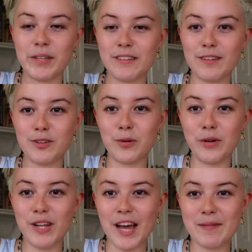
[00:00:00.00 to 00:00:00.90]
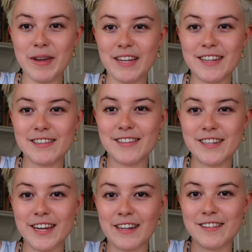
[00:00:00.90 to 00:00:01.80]
But this is cool. I made this to
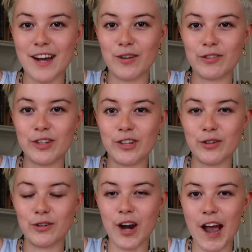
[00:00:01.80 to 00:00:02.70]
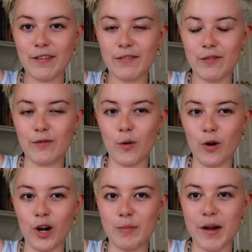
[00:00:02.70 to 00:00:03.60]
test out the new graph
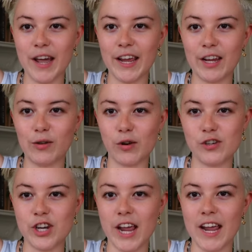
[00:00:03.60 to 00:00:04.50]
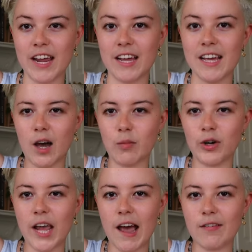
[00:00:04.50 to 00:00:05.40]
for my crochet
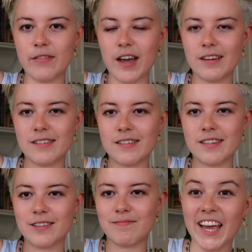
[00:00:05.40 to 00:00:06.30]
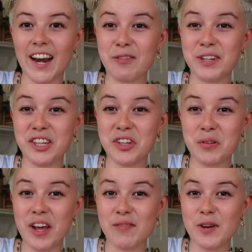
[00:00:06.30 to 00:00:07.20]
cowboy hat vest. And I really
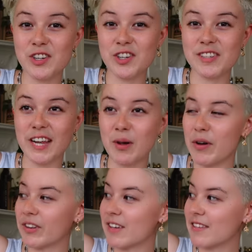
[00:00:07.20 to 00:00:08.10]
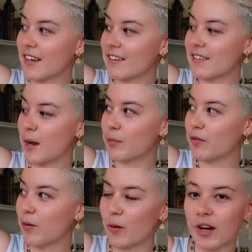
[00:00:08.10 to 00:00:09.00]
don't have much to say about this except
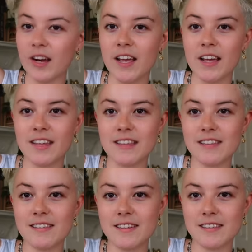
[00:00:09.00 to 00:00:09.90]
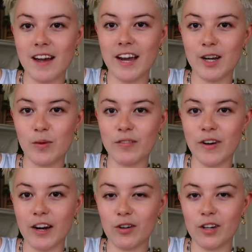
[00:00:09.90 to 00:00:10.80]
for this design went
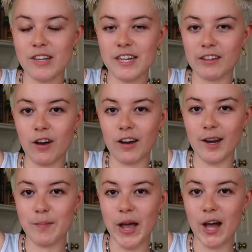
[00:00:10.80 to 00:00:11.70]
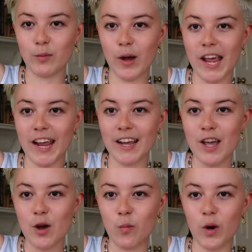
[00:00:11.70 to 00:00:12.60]
viral on TikTok in a bad way
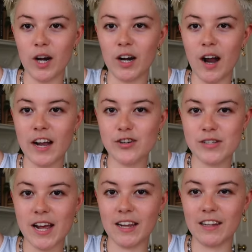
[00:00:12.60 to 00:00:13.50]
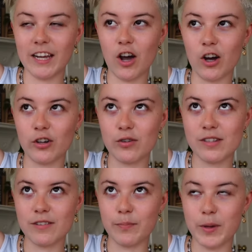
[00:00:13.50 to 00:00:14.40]
where I just had like
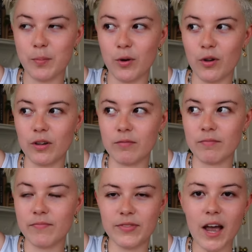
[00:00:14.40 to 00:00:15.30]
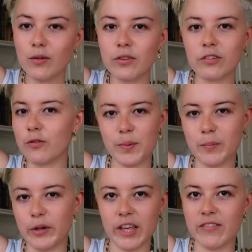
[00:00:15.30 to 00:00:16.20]
hundreds of people, thousands of
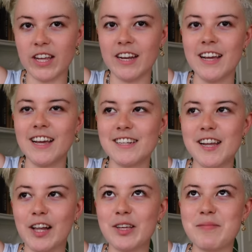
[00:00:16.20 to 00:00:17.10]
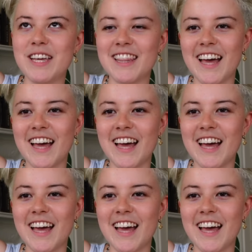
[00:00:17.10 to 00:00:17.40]
people even, telling me